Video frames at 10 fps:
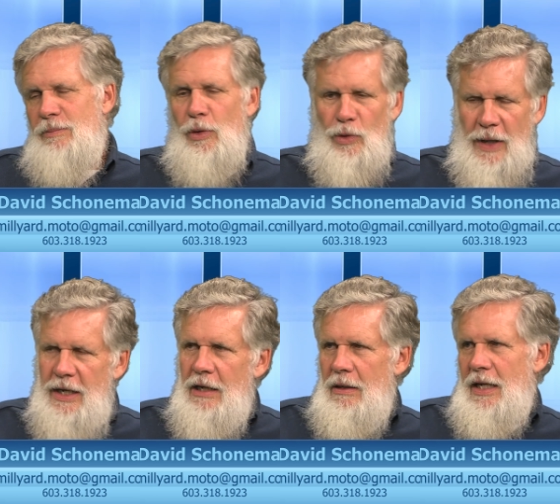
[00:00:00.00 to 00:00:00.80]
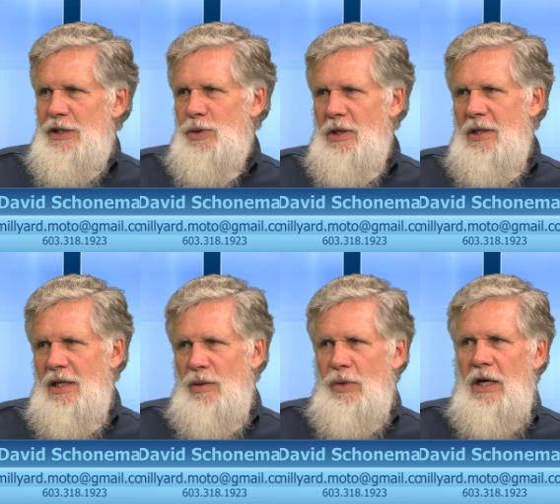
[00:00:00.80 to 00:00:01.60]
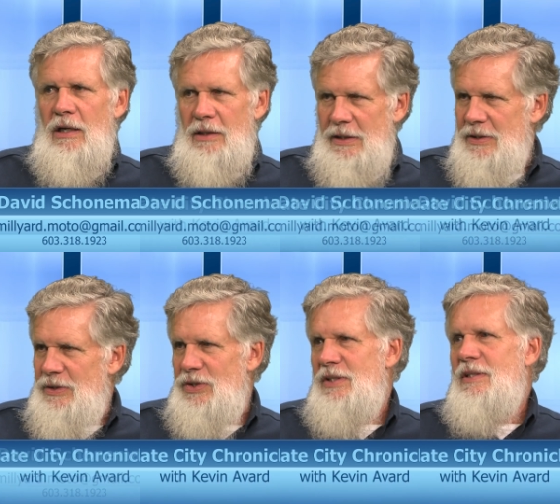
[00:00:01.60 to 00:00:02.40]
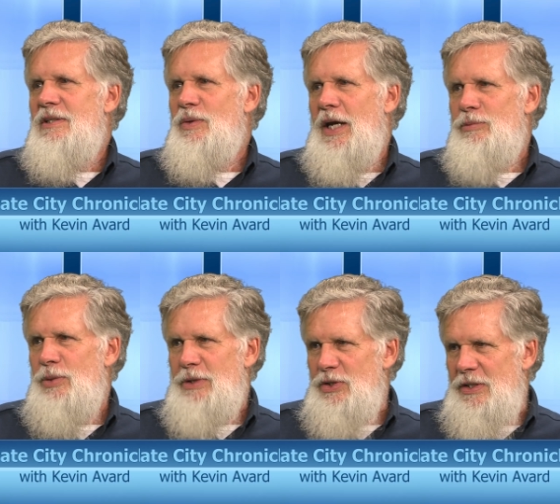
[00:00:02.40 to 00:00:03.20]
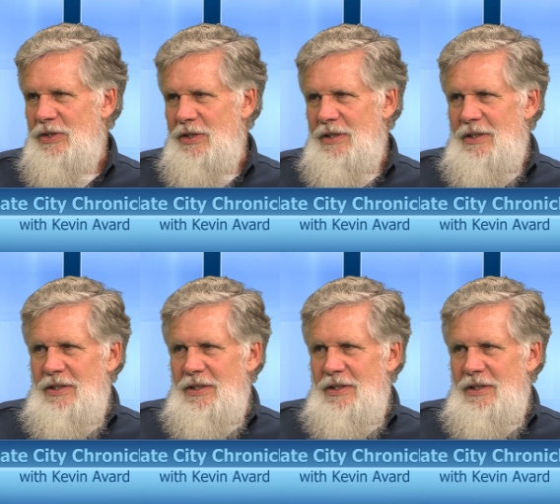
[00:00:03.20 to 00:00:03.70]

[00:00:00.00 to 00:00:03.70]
But we're right here in Nashua. We are a licensed New Hampshire business.